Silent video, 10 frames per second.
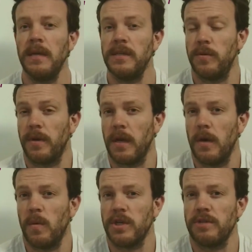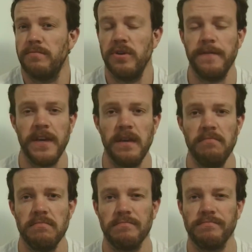Do you want to go watch a
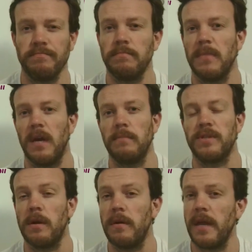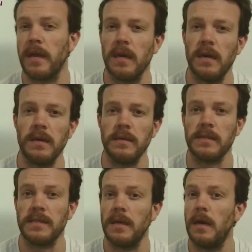movie? I'm sorry I
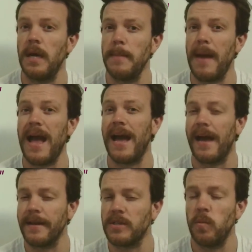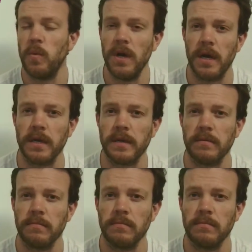can't, I'm at work.
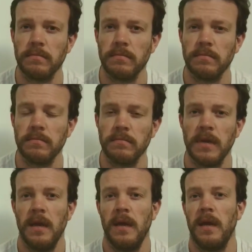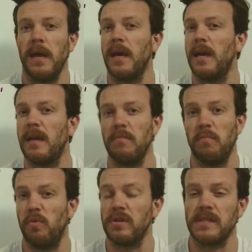And
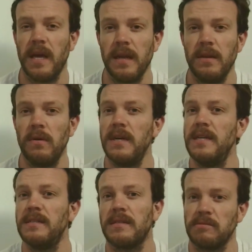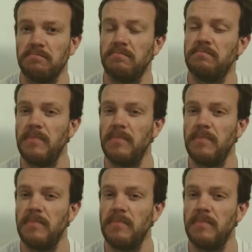what's that noise?